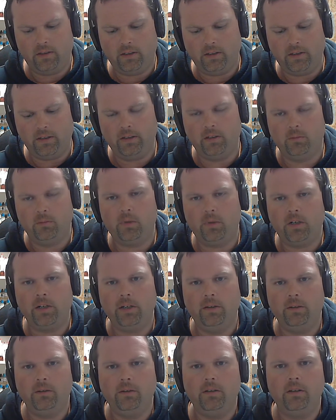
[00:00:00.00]
I think you
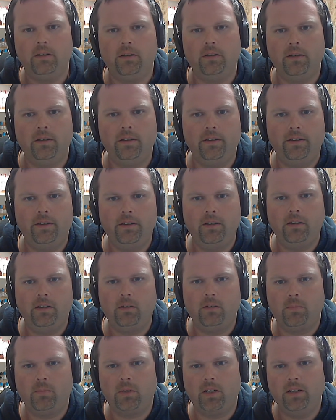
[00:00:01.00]

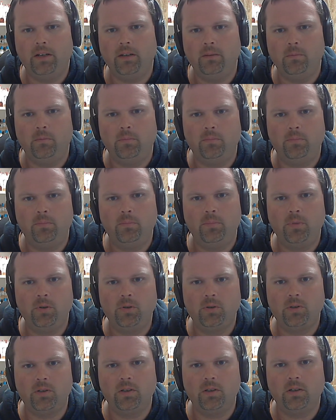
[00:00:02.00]
could probably
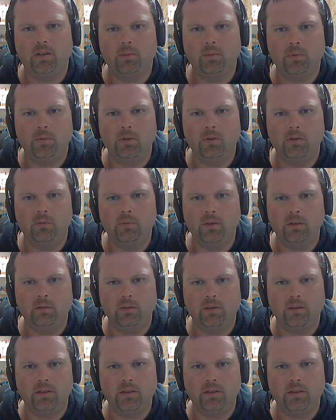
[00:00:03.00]
boost it up a little bit with